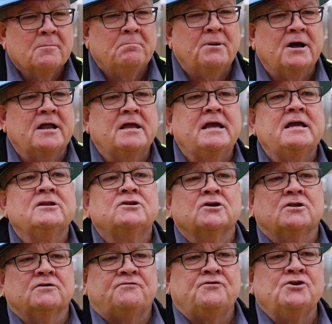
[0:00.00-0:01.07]
but into
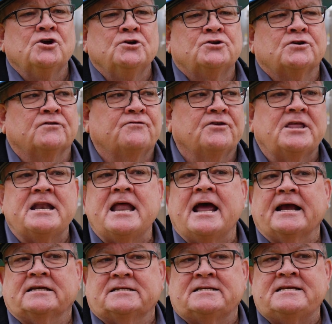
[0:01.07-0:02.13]
the future for the
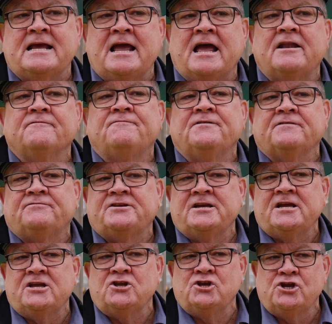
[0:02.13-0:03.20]
next 10,
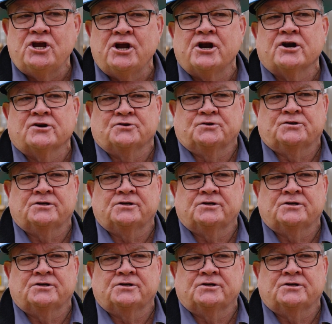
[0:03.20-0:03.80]
15 years.